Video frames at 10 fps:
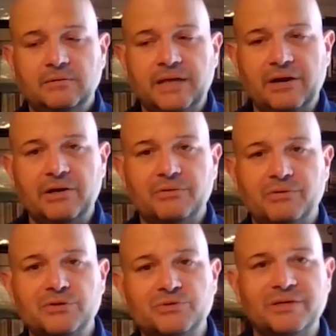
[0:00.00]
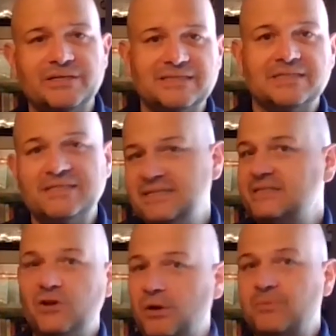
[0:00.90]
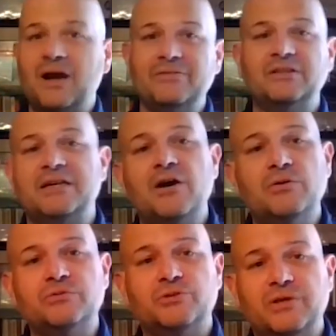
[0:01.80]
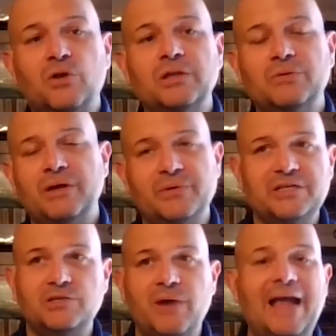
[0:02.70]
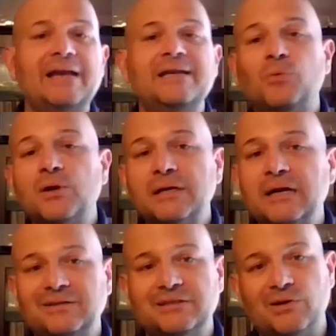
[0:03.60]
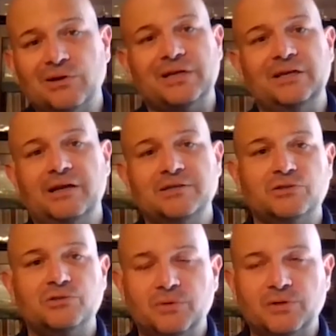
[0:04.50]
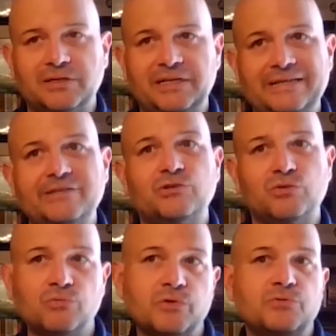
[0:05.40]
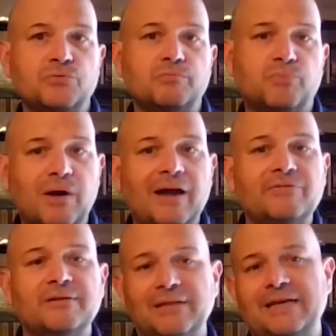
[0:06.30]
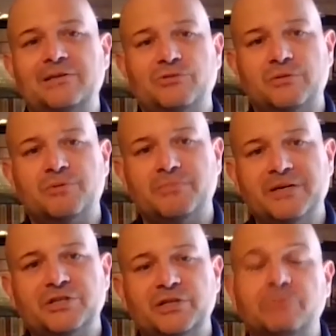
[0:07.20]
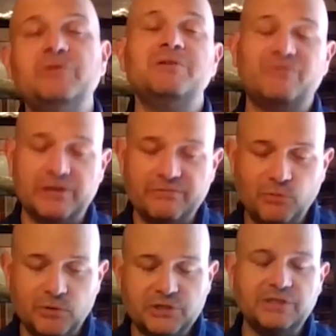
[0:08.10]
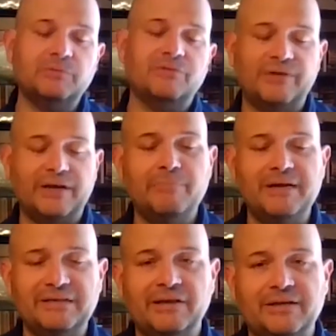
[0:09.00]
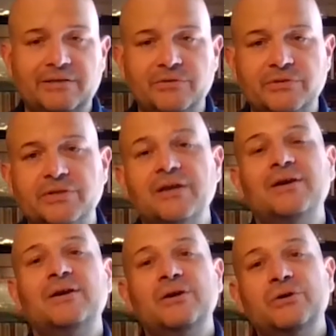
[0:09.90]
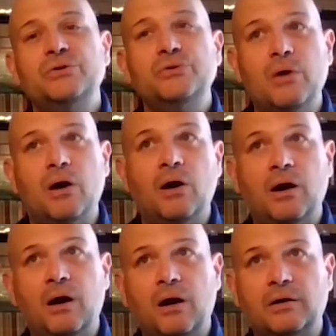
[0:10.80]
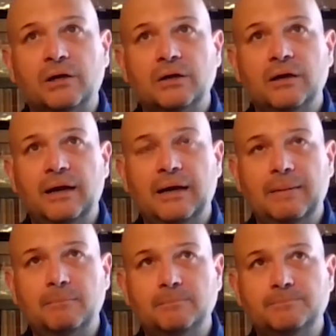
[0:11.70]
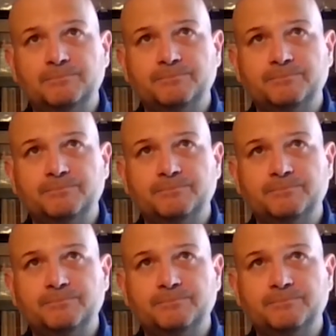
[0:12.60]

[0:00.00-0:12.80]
the area where Rosewood existed is all privately owned. So the only way we do any work out there, archaeological work, is through private landowner permission. And we've been very fortunate. We found many landowners who are, um,